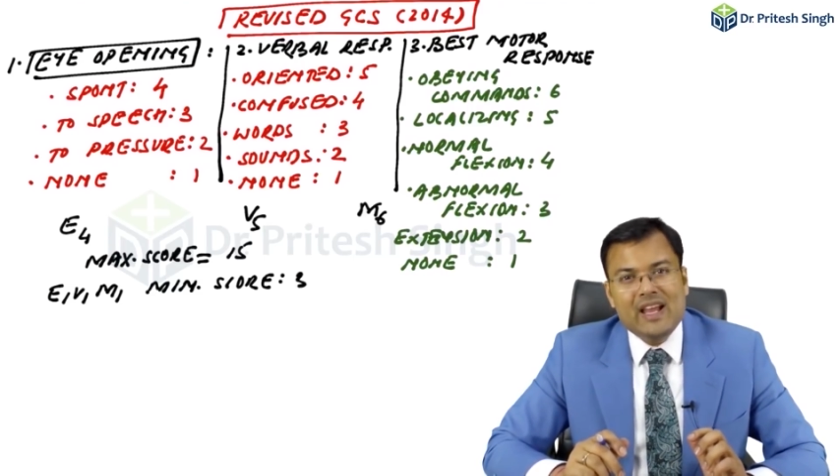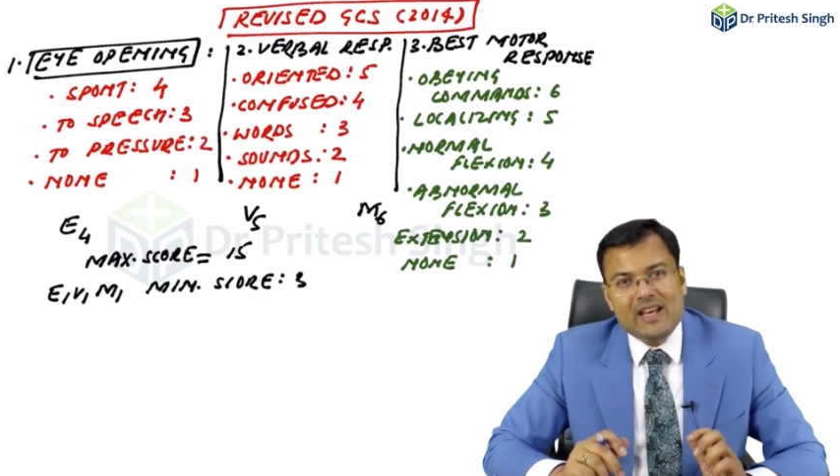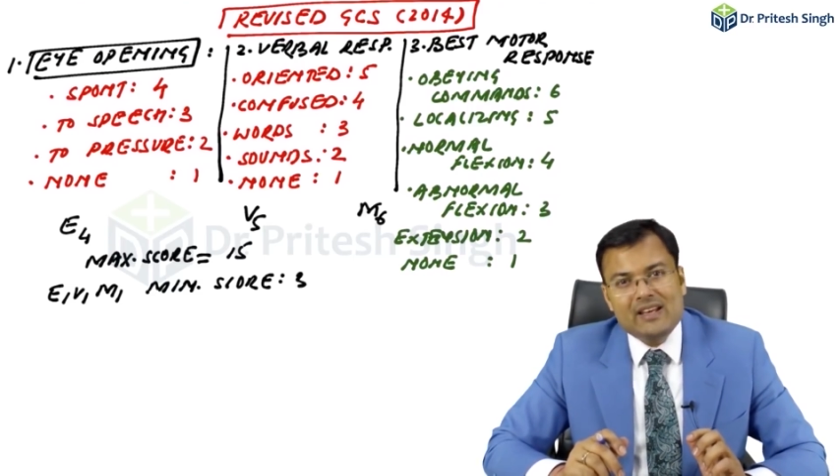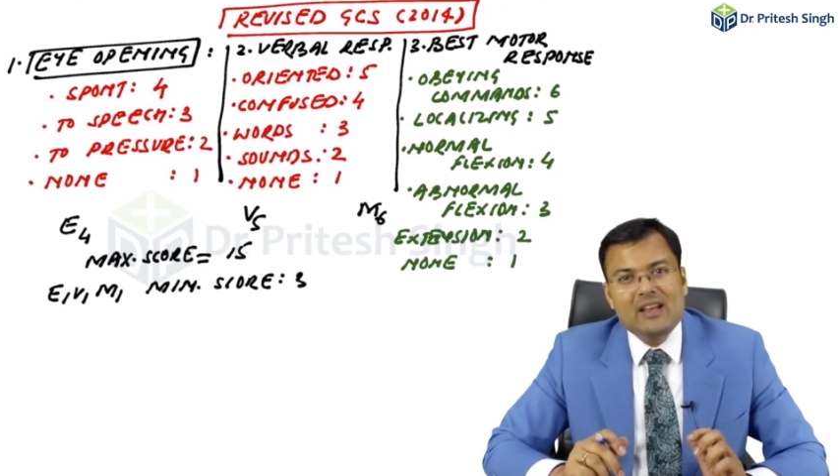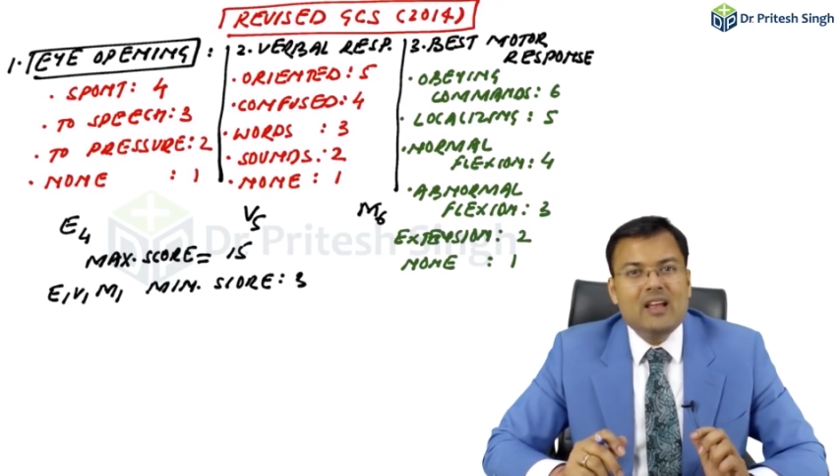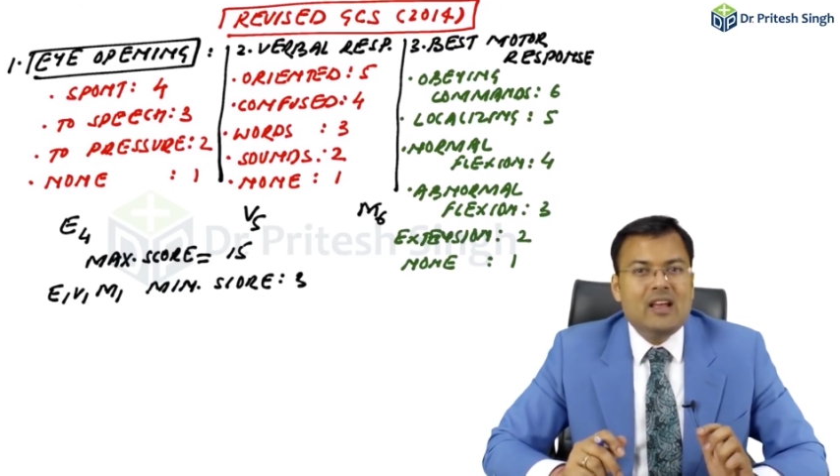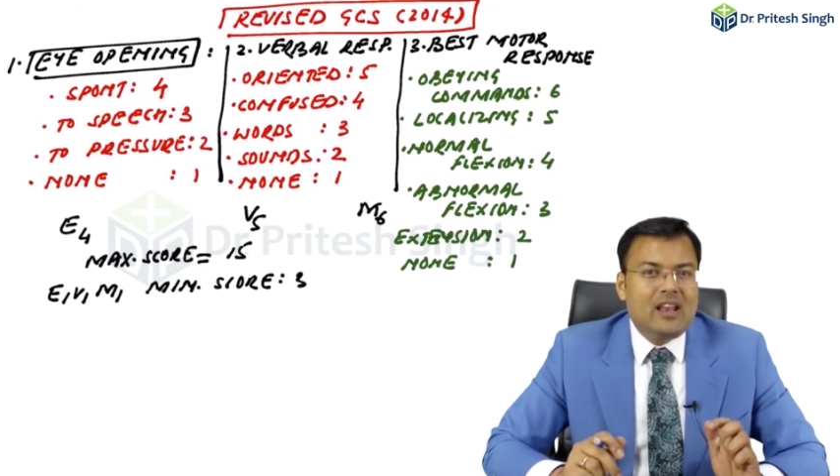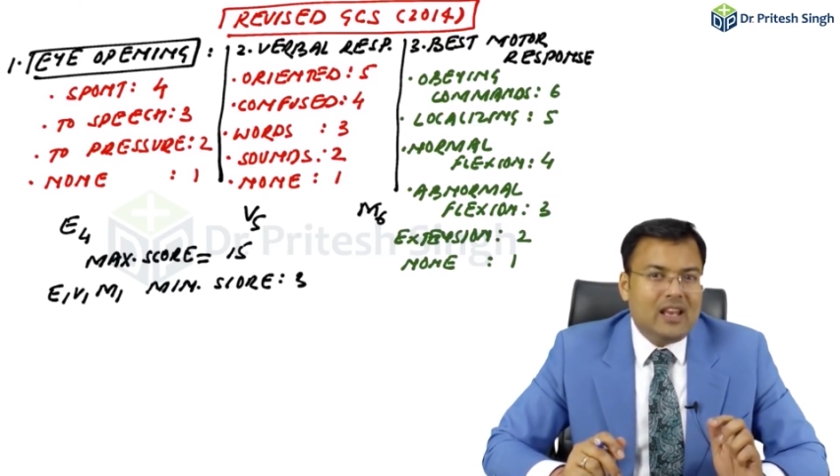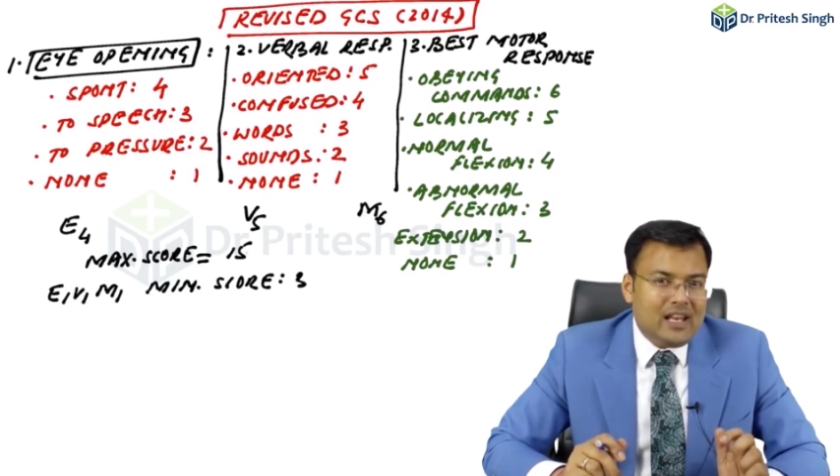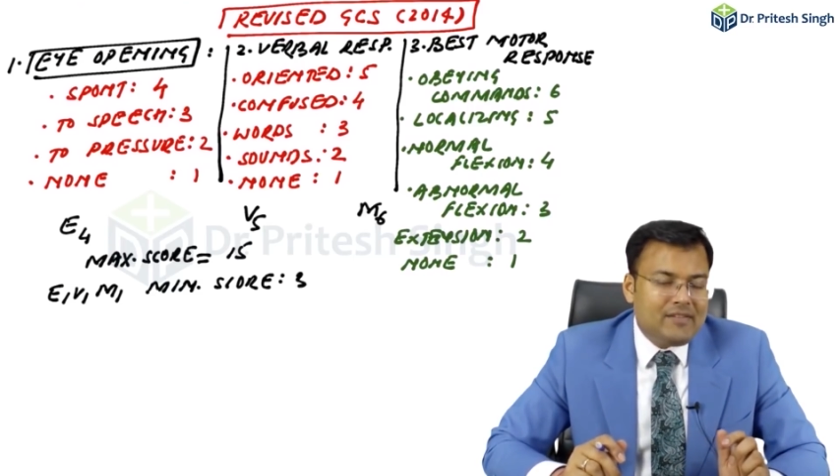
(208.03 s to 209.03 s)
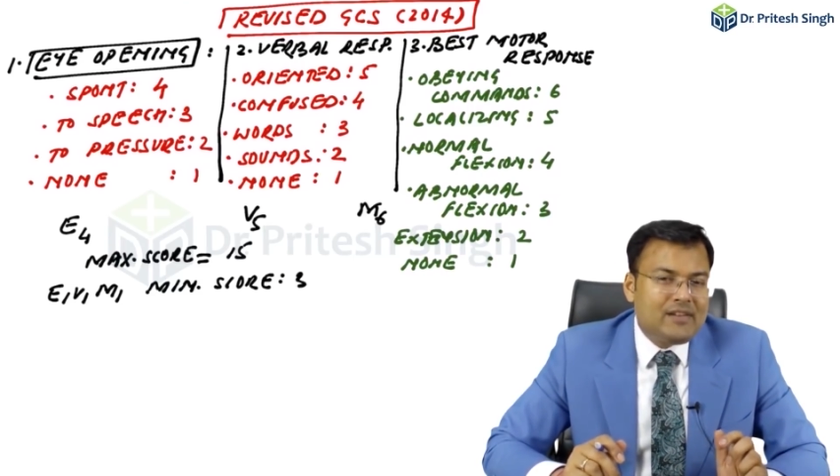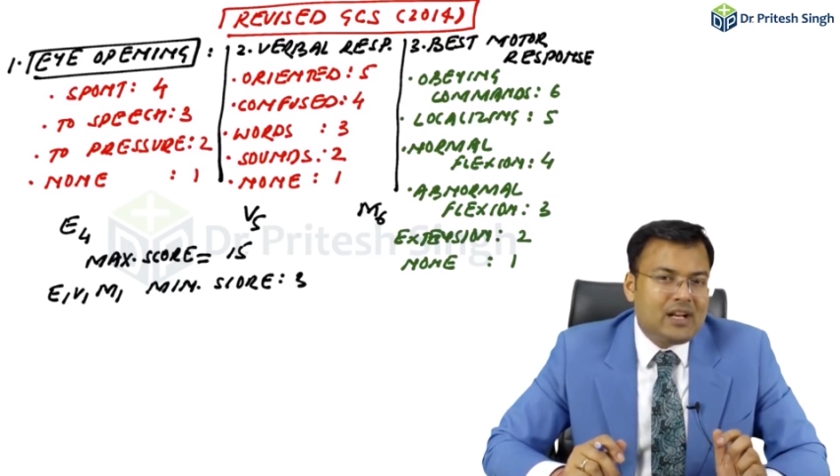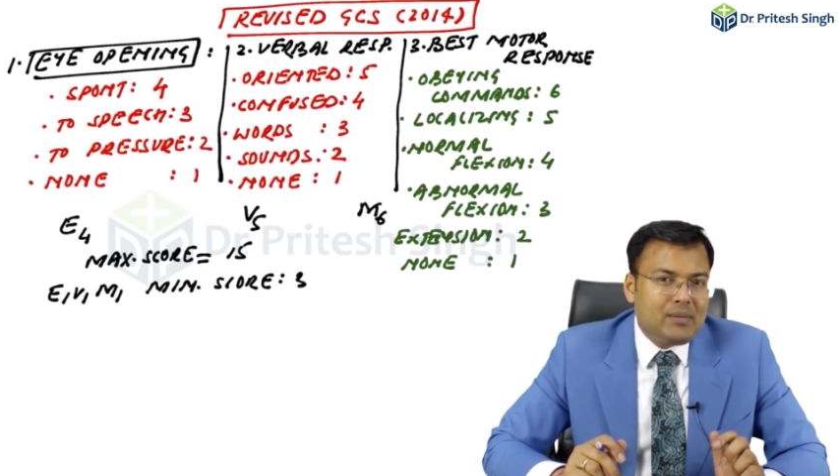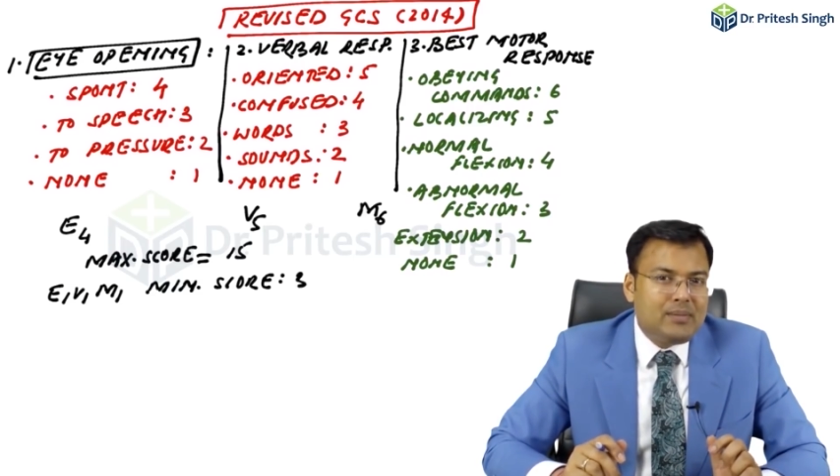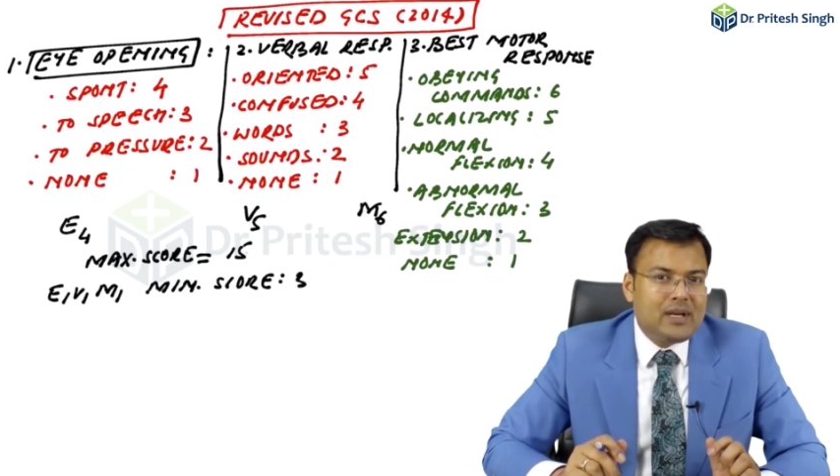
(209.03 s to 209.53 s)
in left
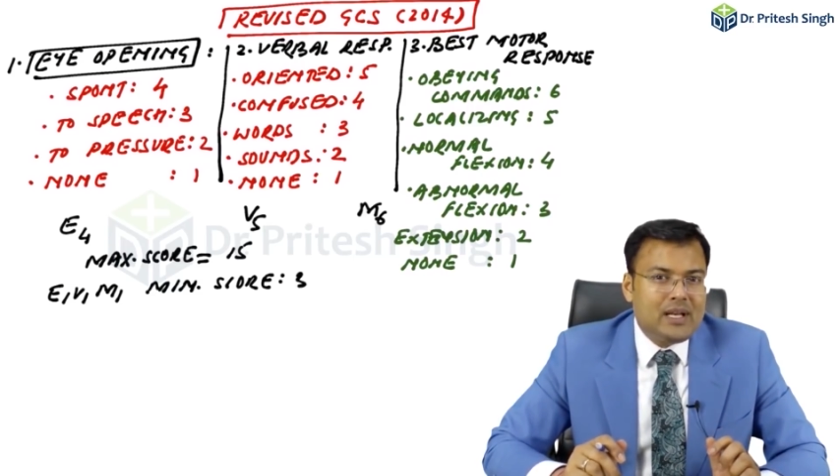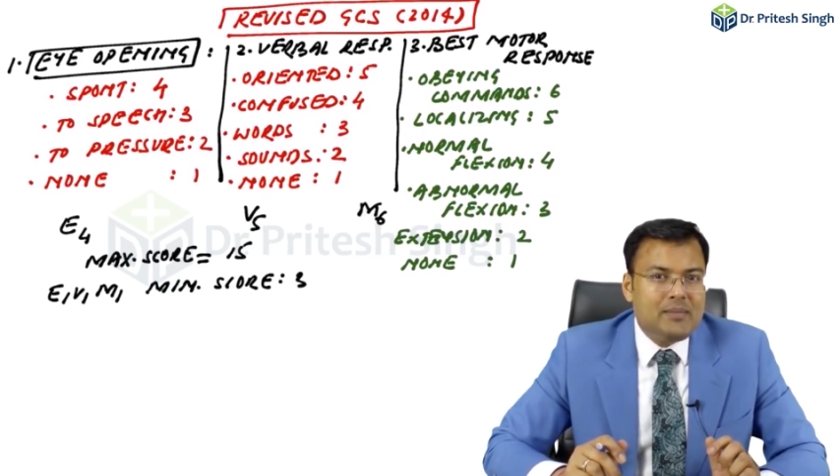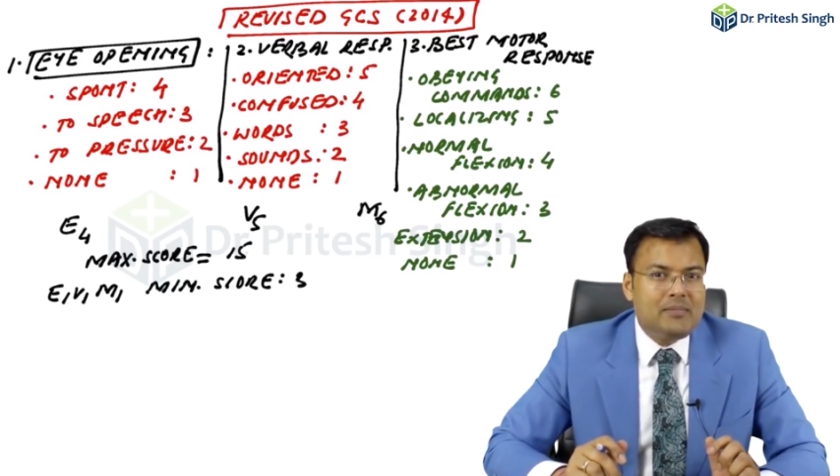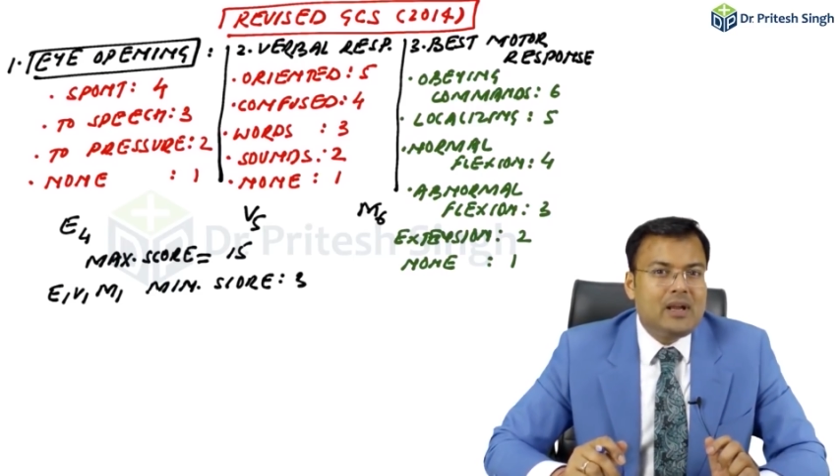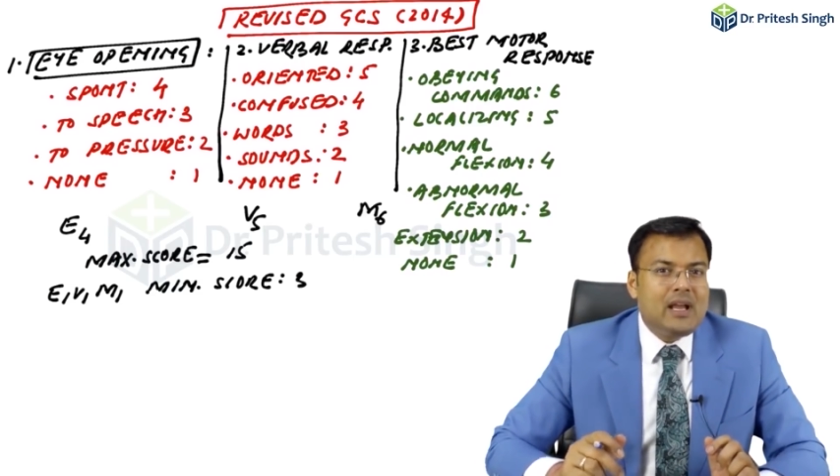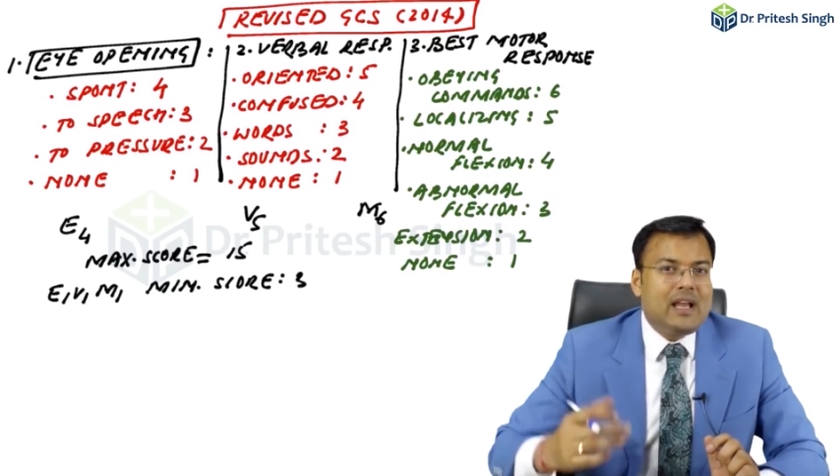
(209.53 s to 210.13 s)
upper limb,